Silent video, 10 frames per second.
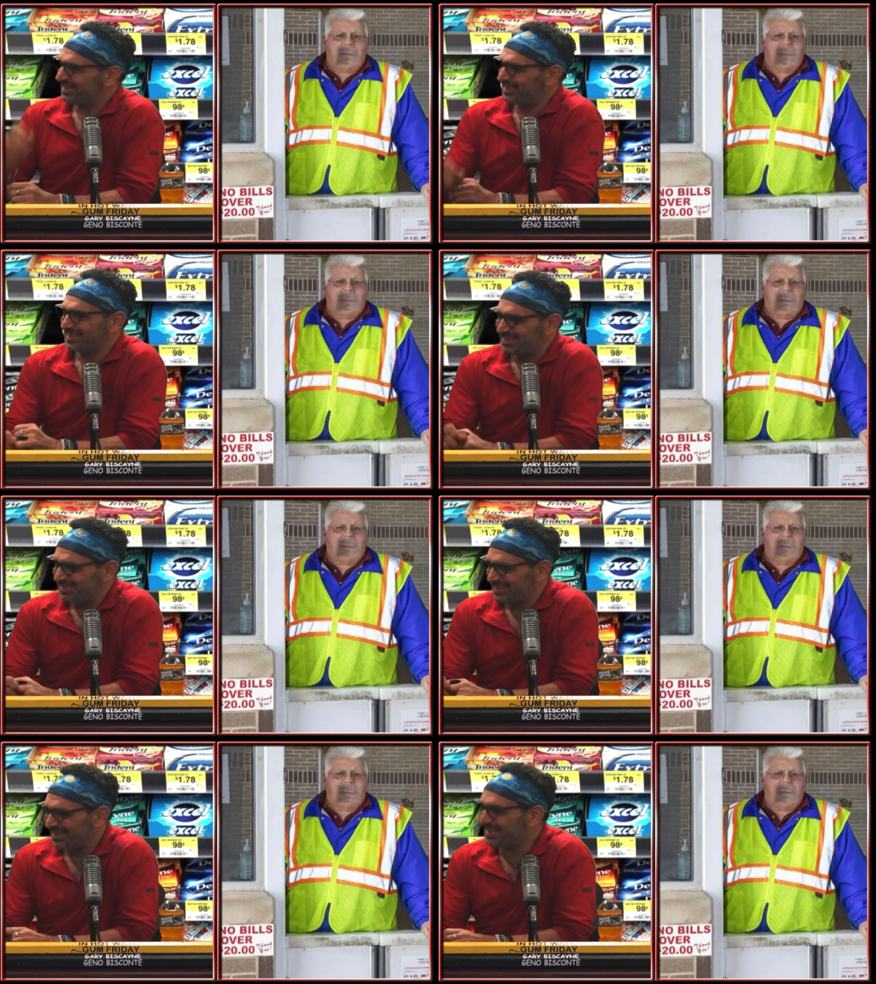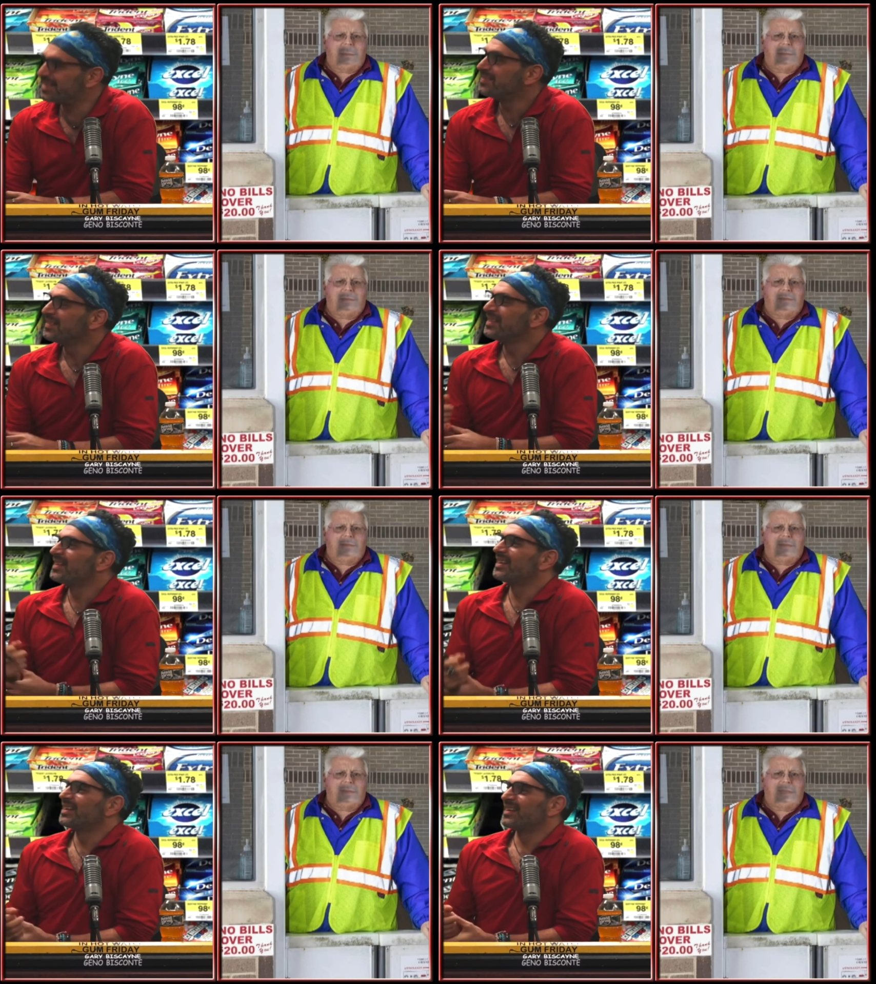Speaker 1: stunned. Ask him if he gets
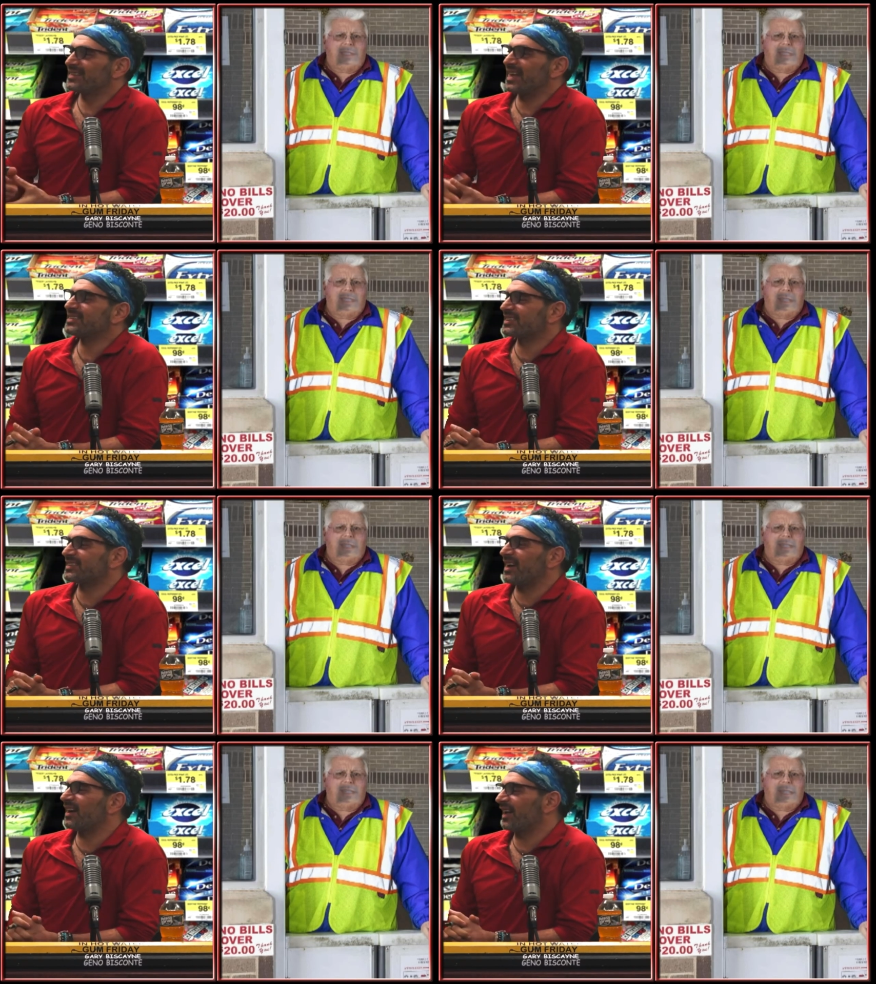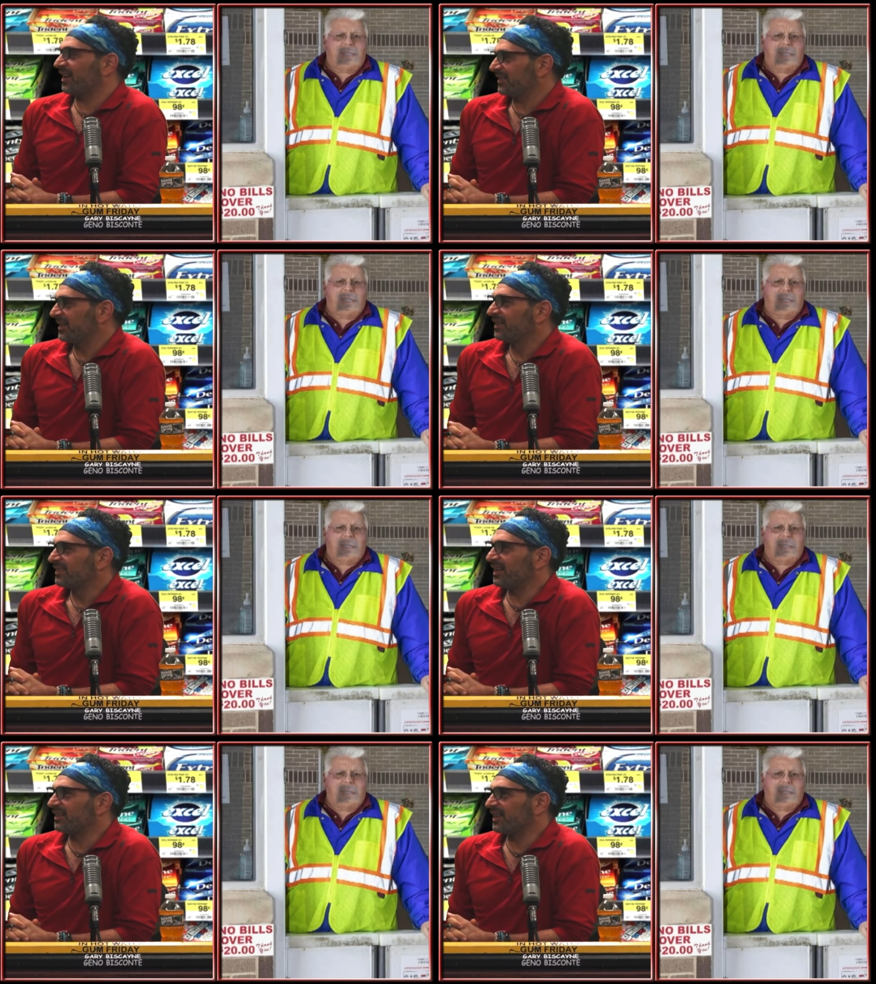stunned. That's stunging.
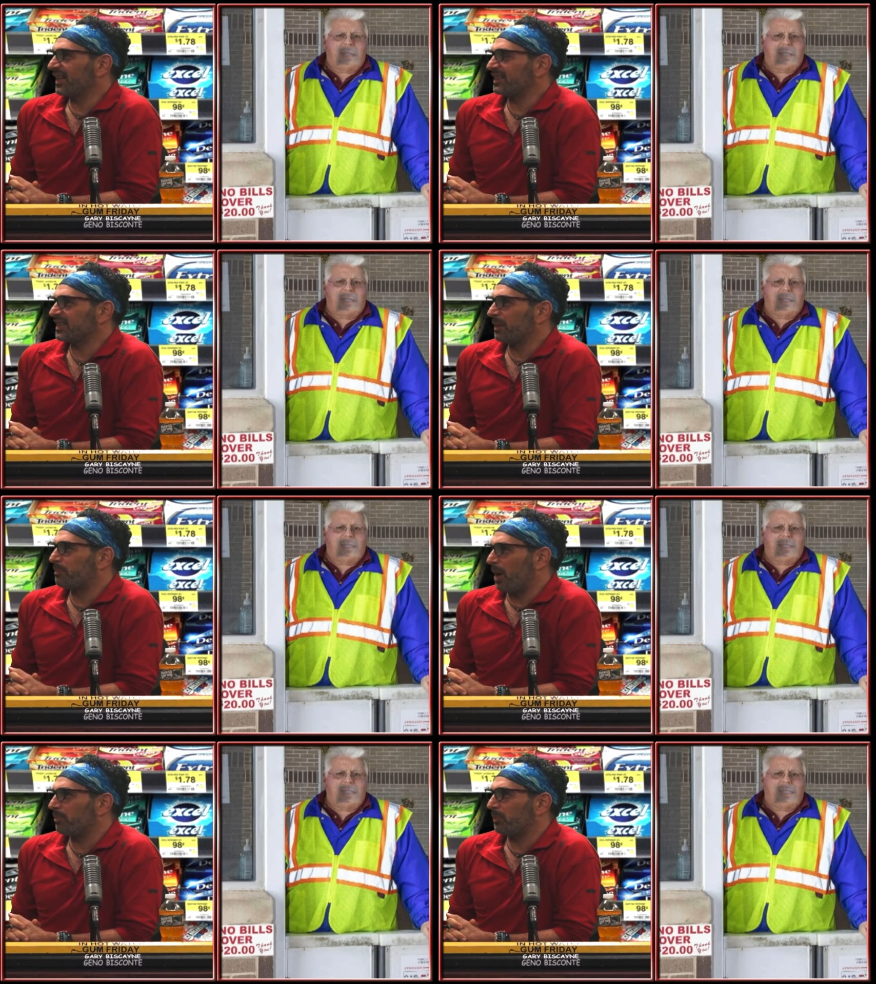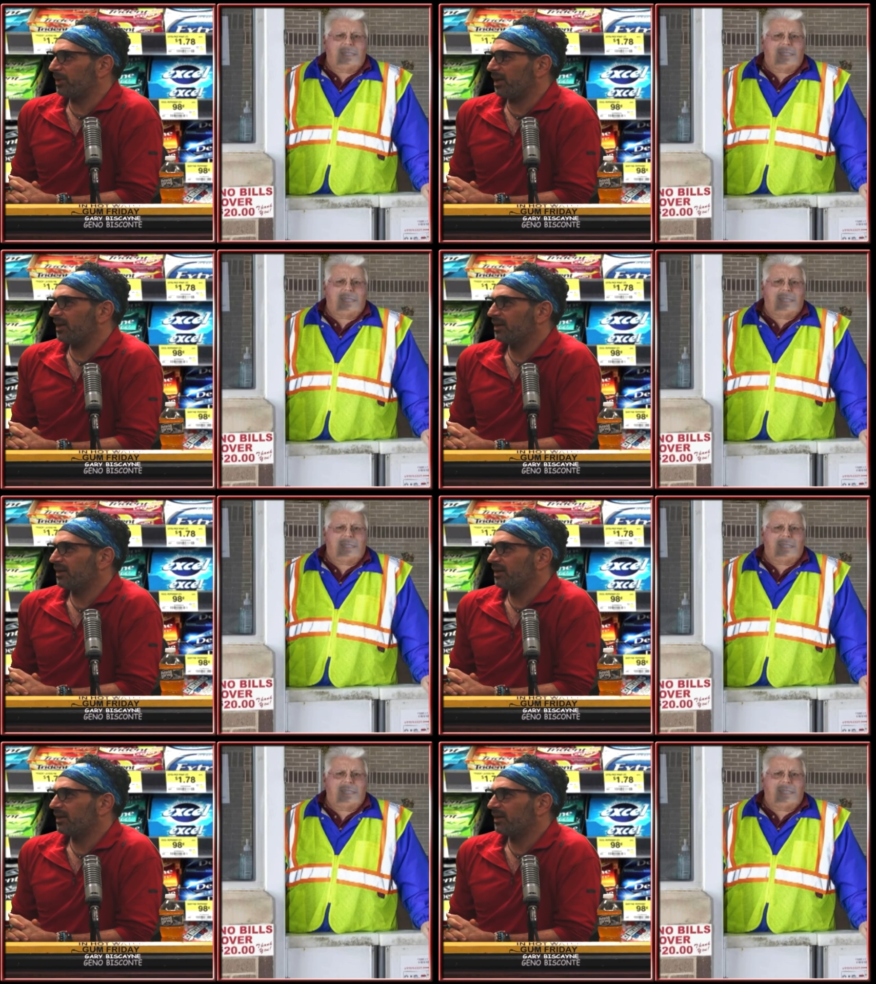That, like, is it a bumblebee?